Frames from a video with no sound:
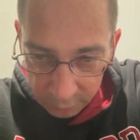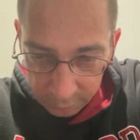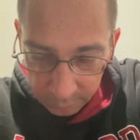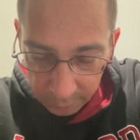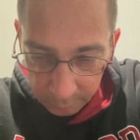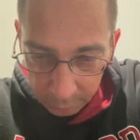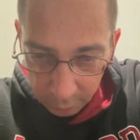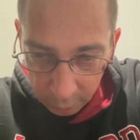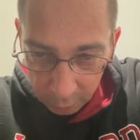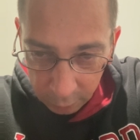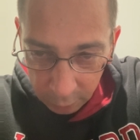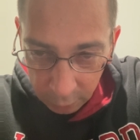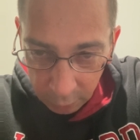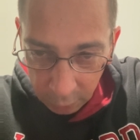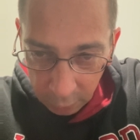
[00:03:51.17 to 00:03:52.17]
member
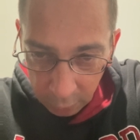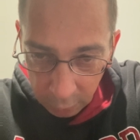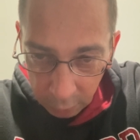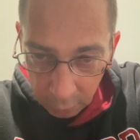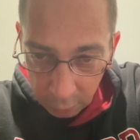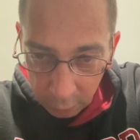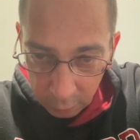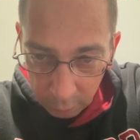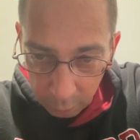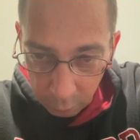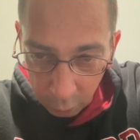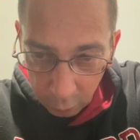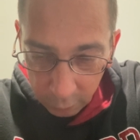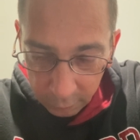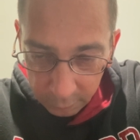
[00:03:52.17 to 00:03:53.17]

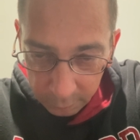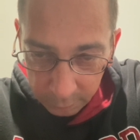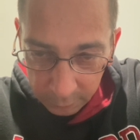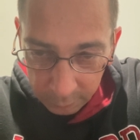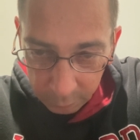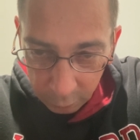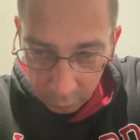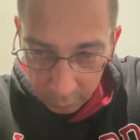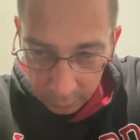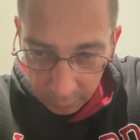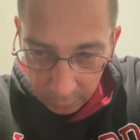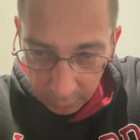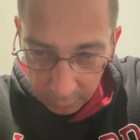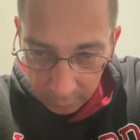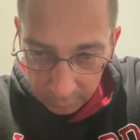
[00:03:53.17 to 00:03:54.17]
more than people
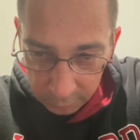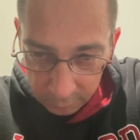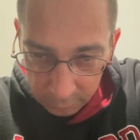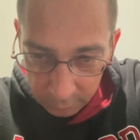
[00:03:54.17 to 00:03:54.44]
realize.